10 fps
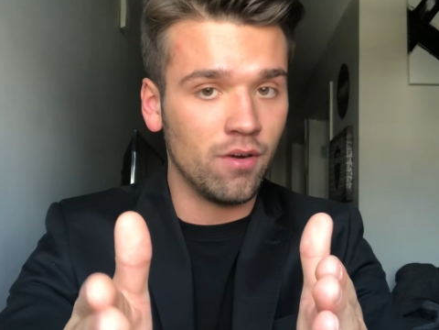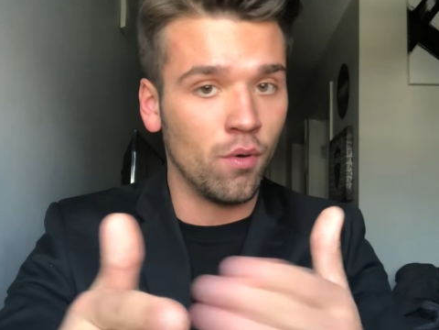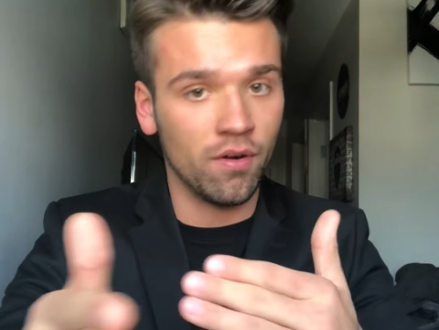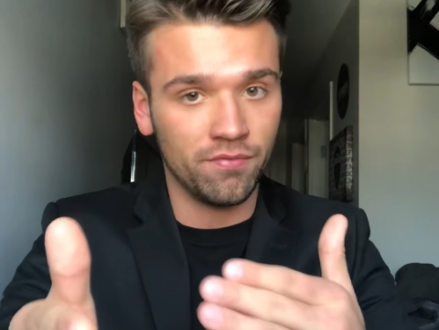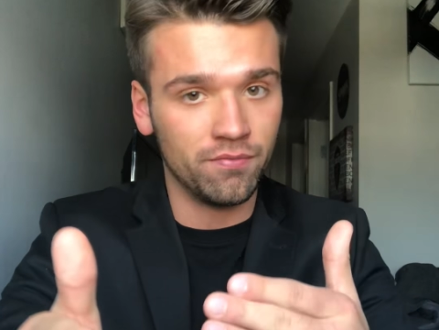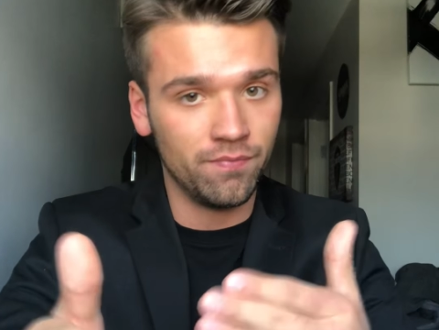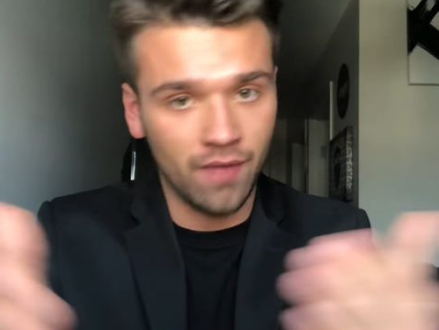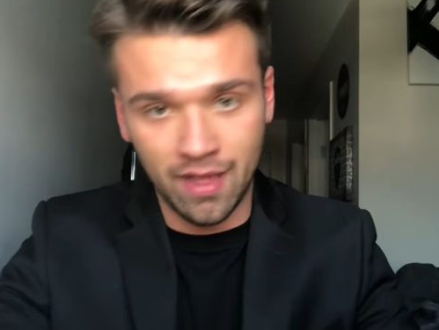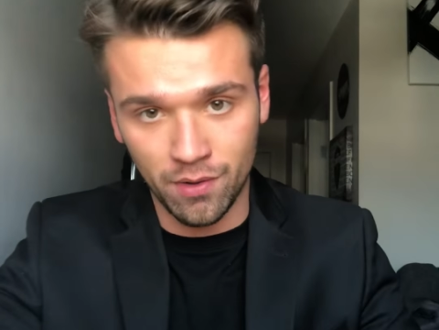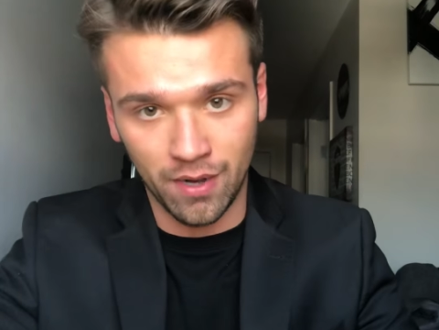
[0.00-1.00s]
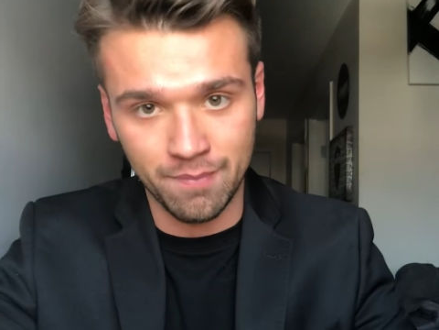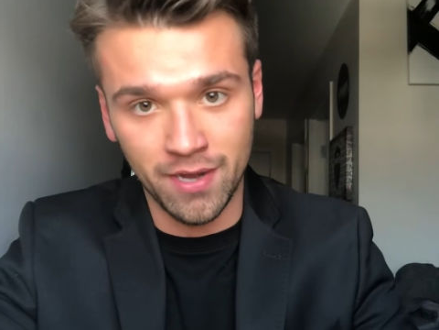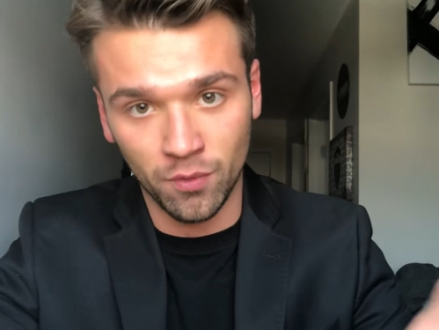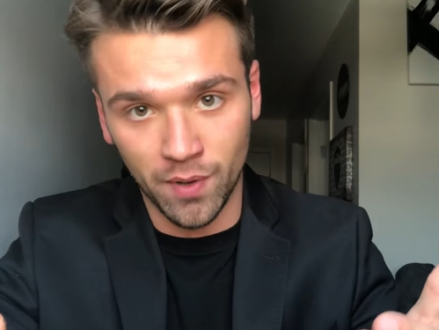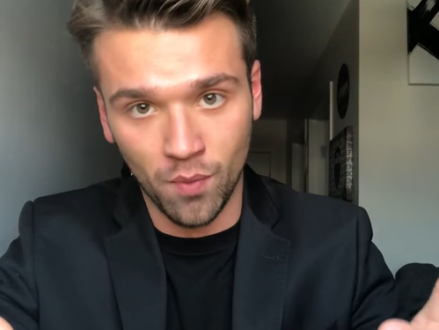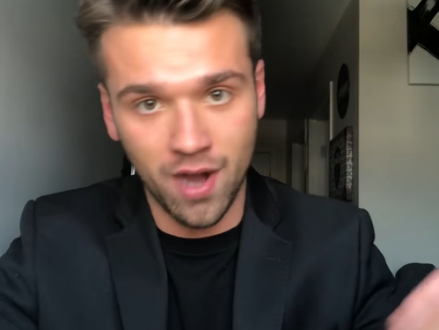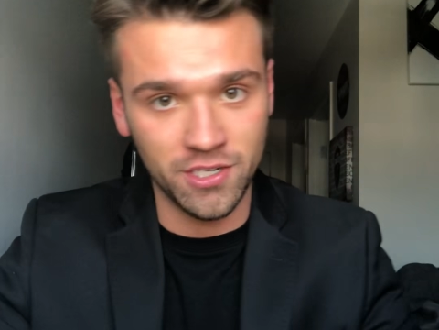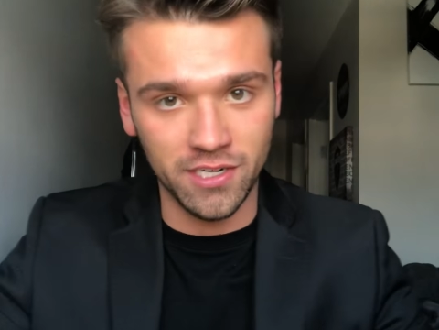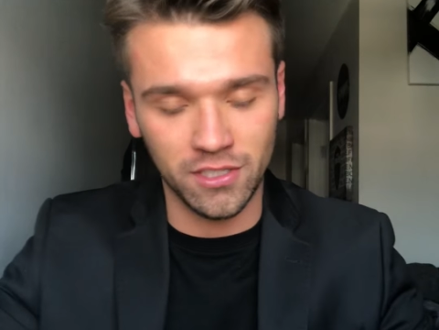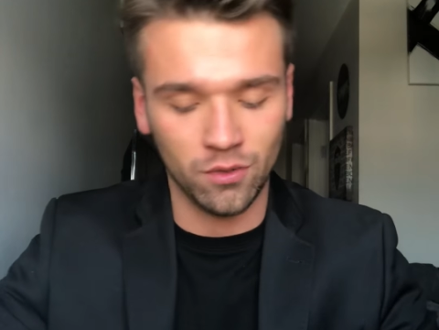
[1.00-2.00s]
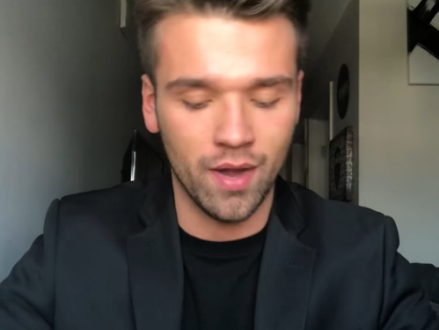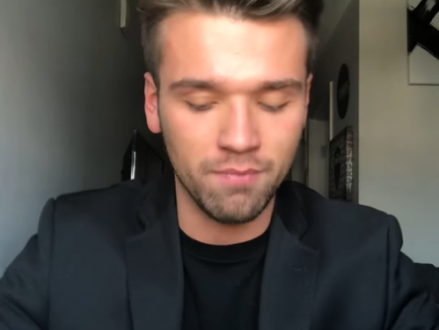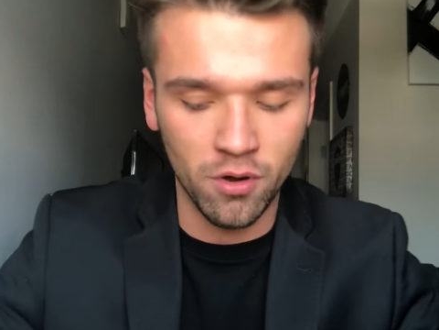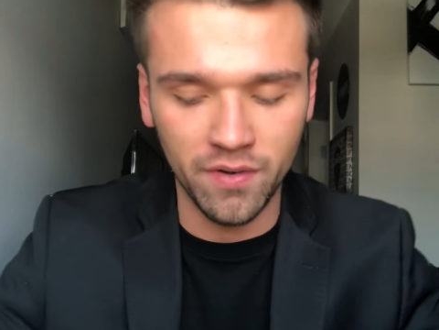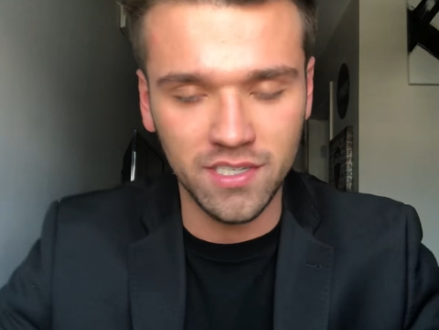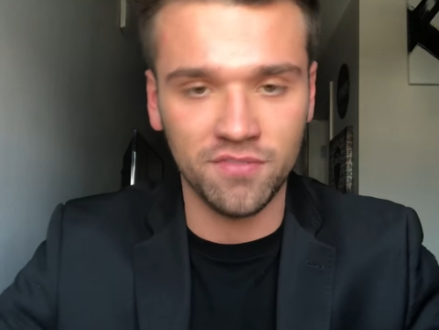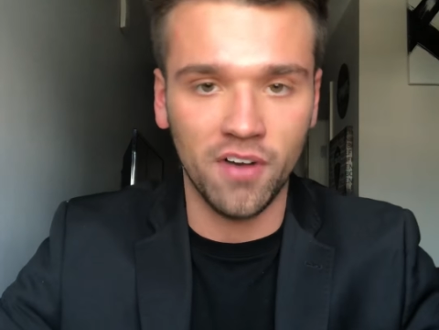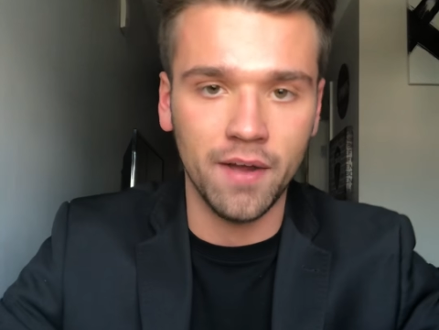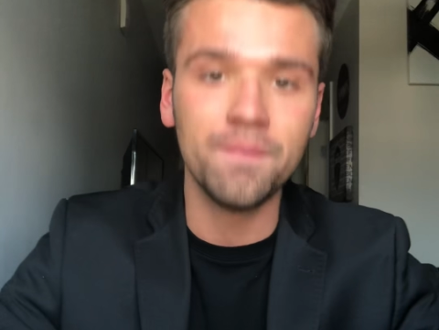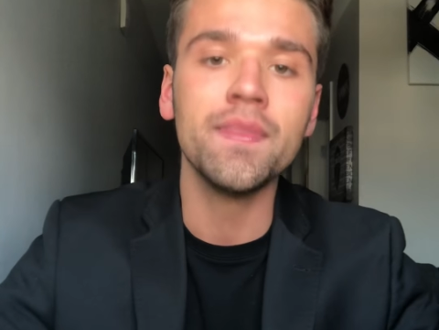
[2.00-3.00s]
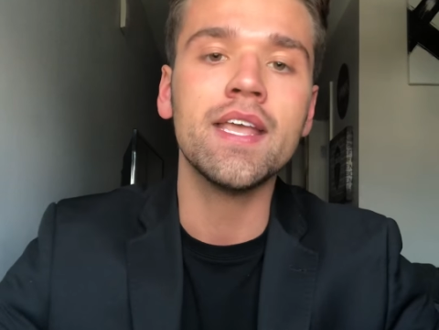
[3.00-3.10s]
or highly recommend to rewatch it. It's a great movie. It's fun.